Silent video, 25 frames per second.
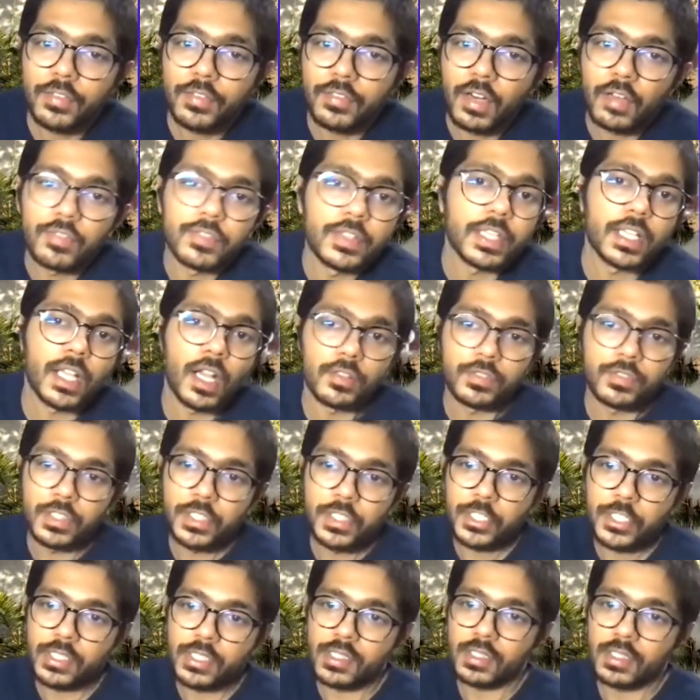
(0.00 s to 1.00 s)

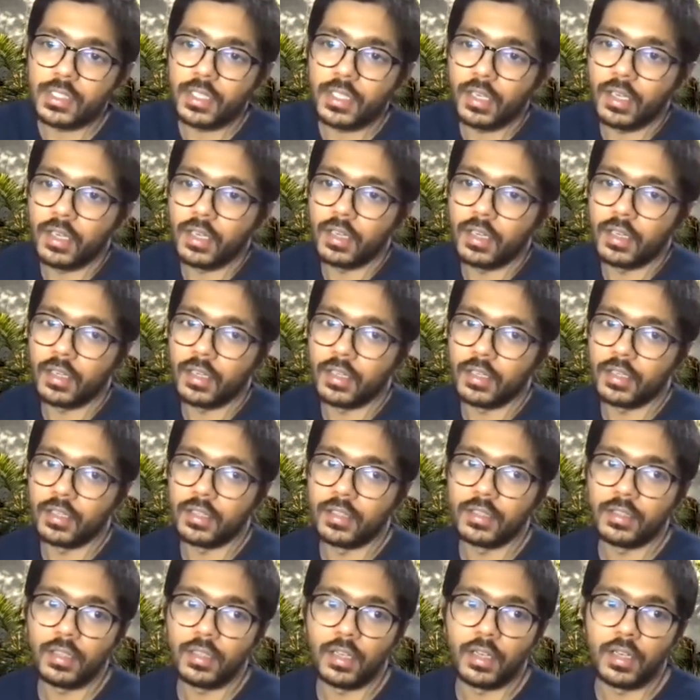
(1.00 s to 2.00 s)
covers
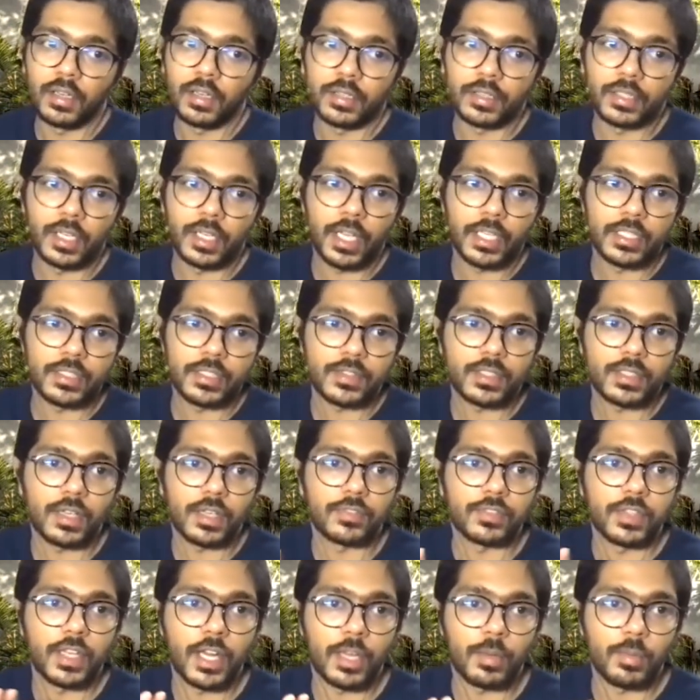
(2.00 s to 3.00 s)
the kinds of stuff
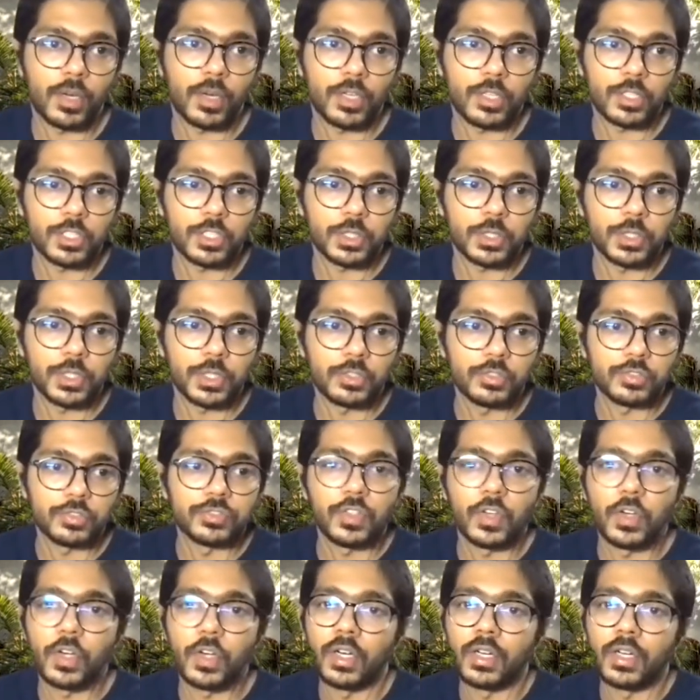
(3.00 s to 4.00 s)
that I wanted to show you
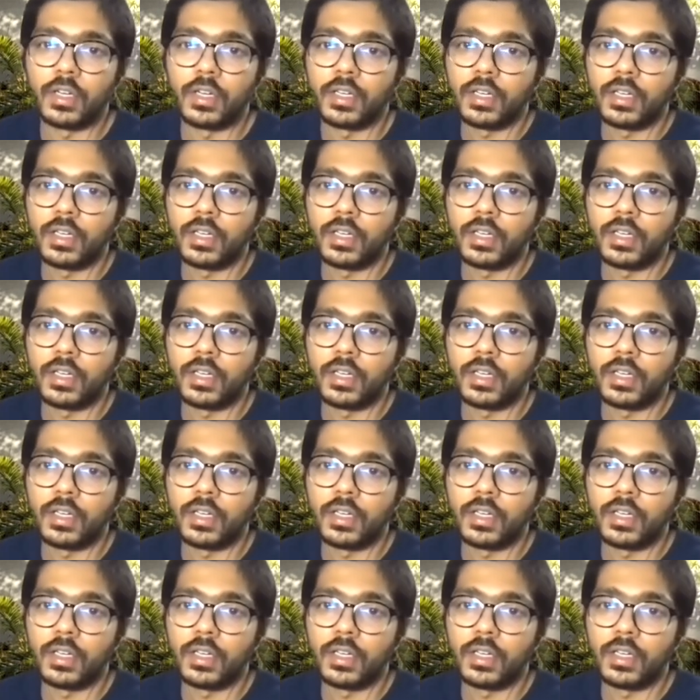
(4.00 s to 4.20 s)
for